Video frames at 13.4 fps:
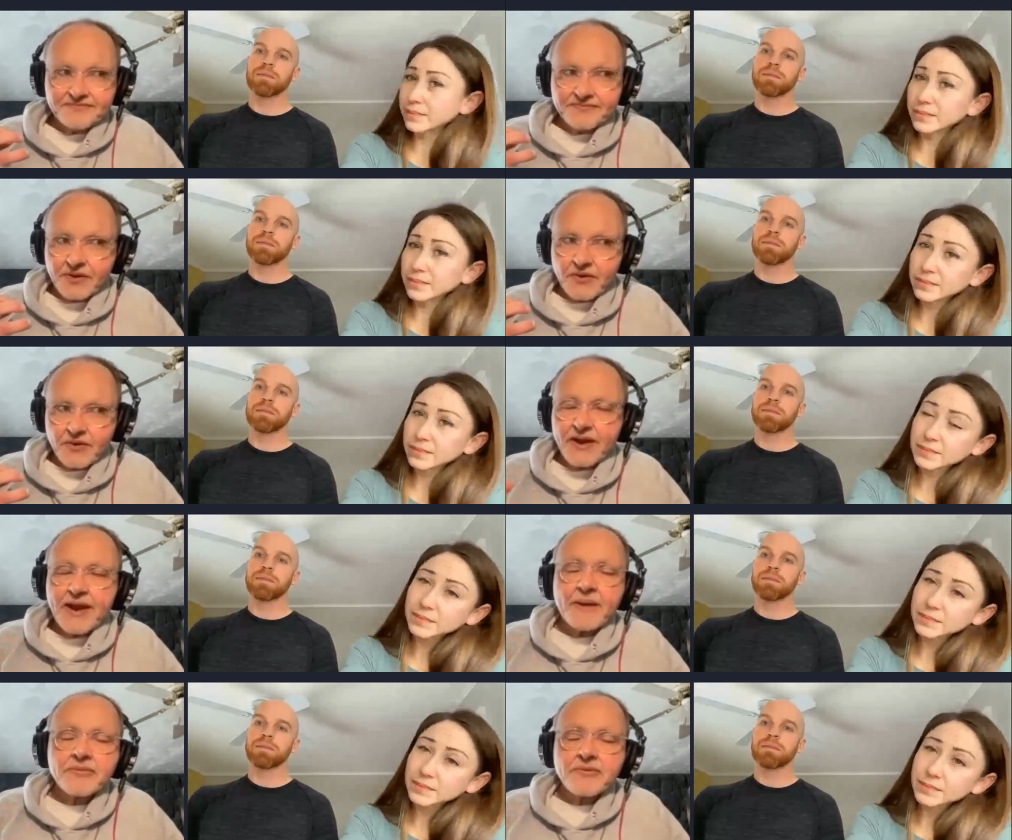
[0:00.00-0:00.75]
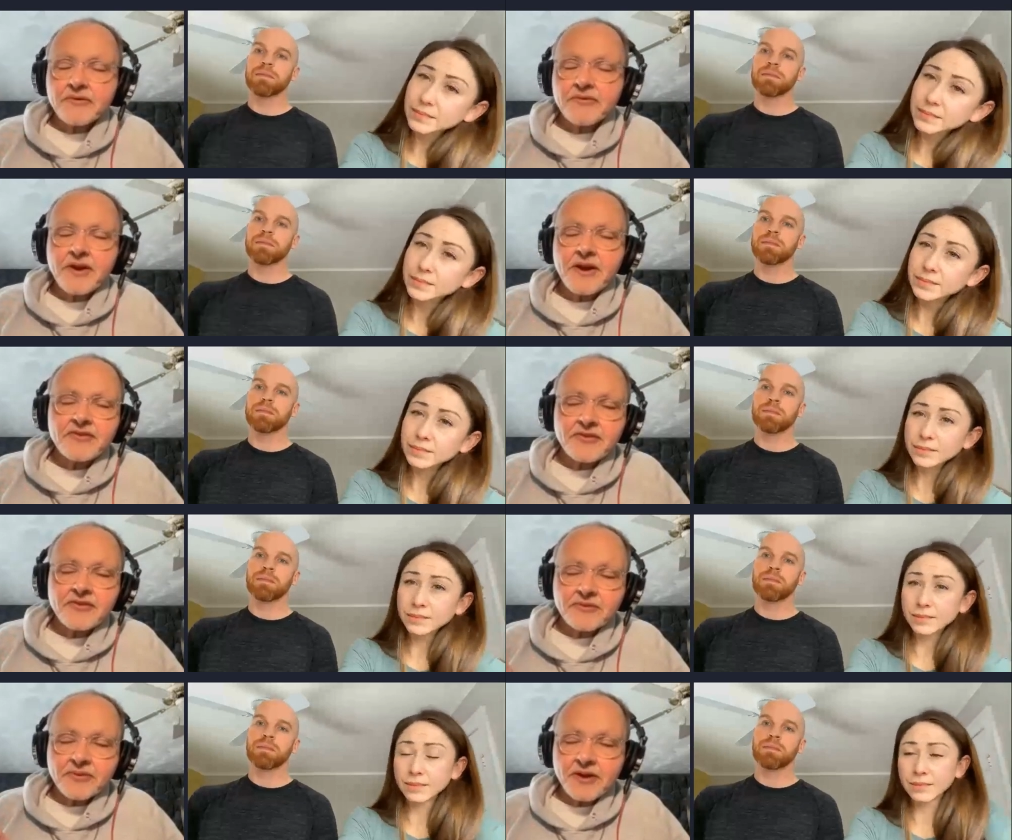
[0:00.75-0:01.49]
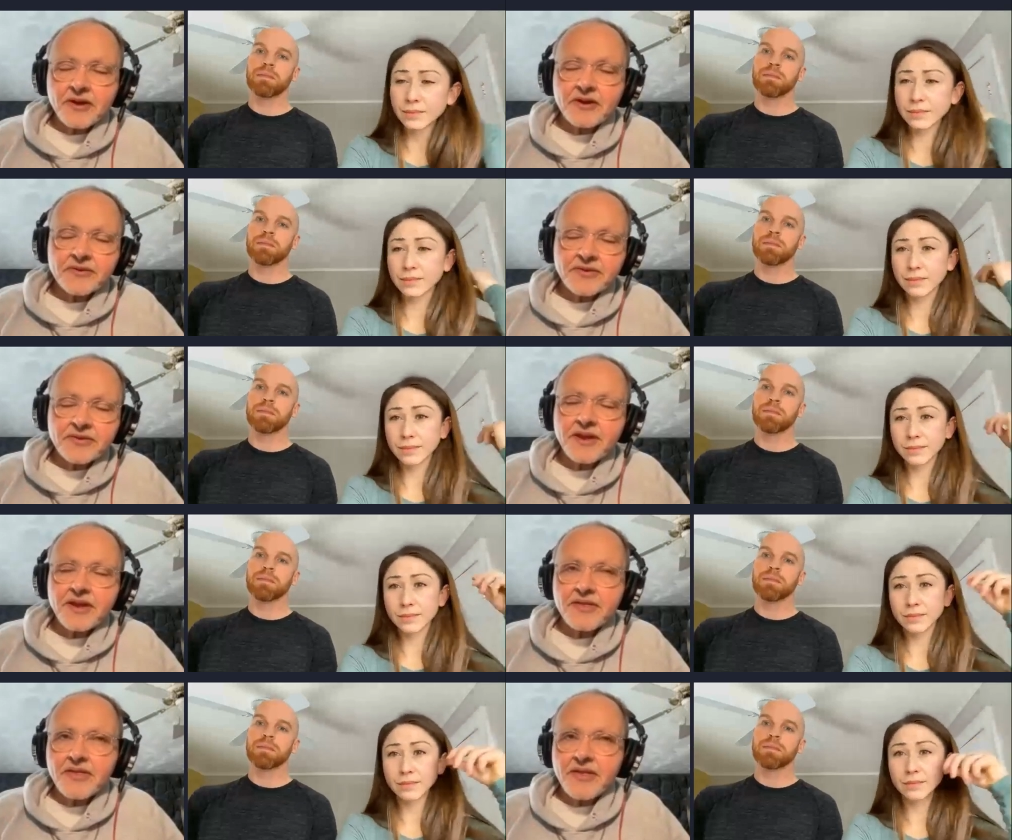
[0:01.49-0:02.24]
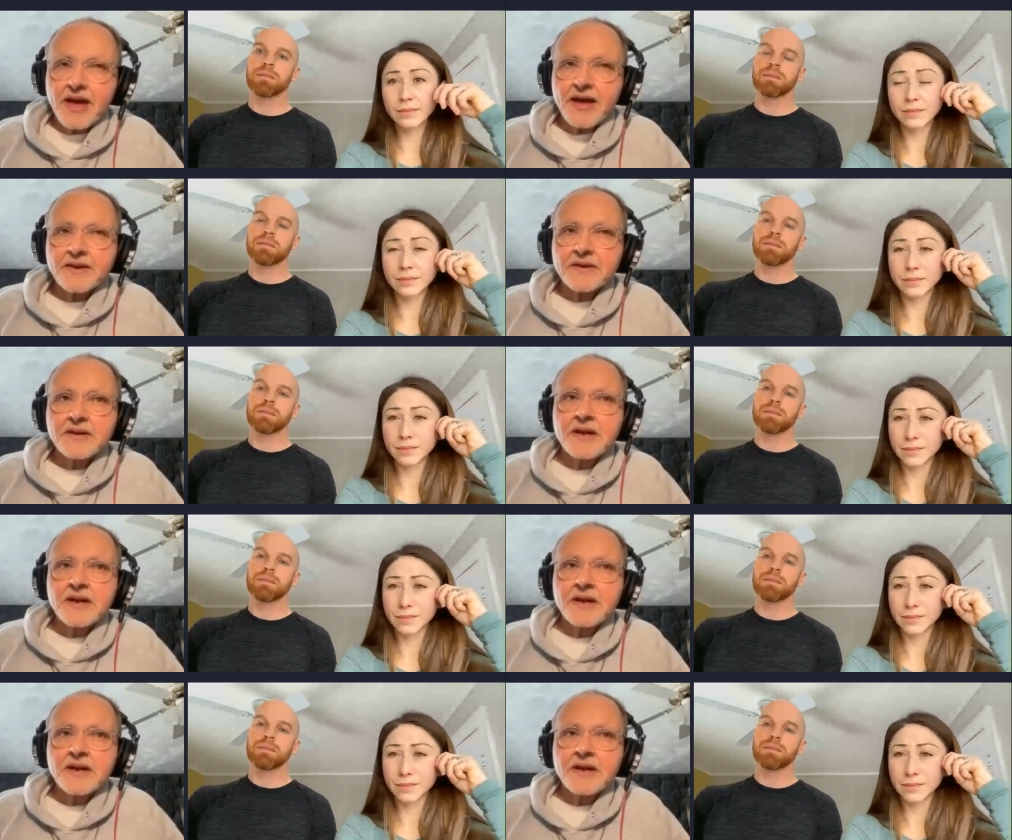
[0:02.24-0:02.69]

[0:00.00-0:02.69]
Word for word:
Speaker 1: great observations. The other thing that